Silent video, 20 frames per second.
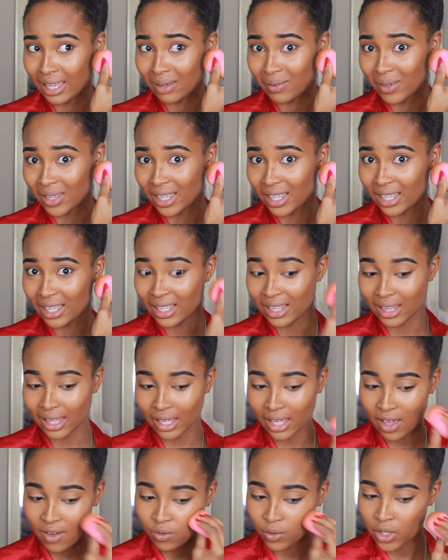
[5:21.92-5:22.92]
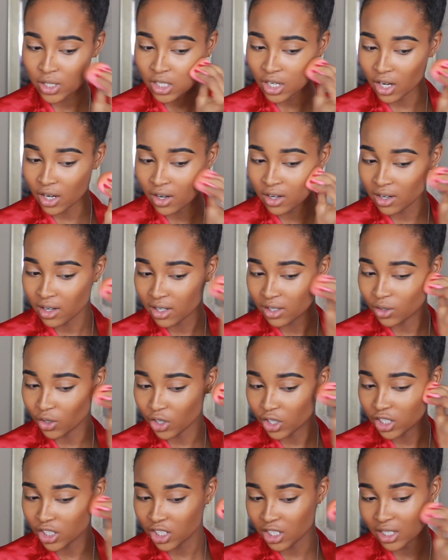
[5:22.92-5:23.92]
what? Like, have we turned
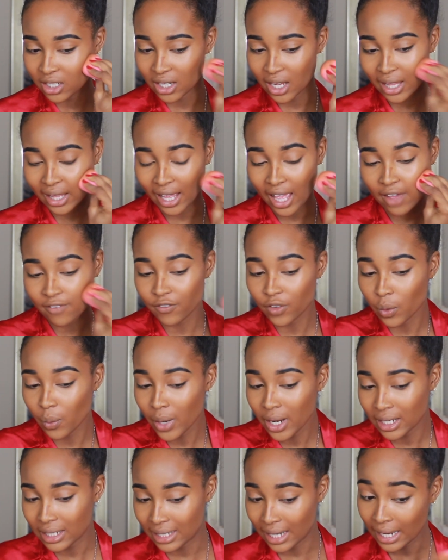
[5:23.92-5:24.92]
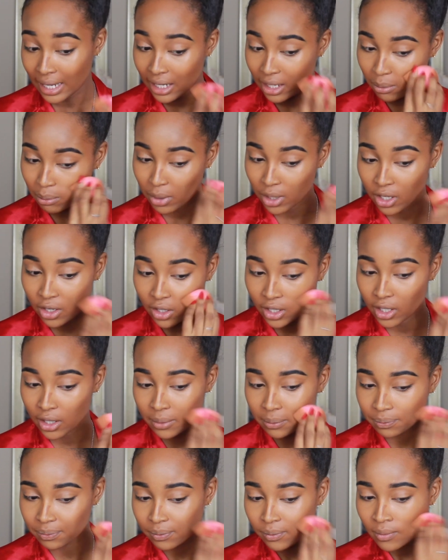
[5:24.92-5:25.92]
Christian like, for one, dating
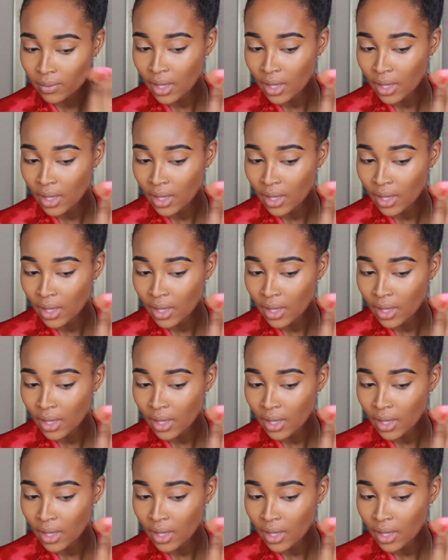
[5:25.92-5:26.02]
period,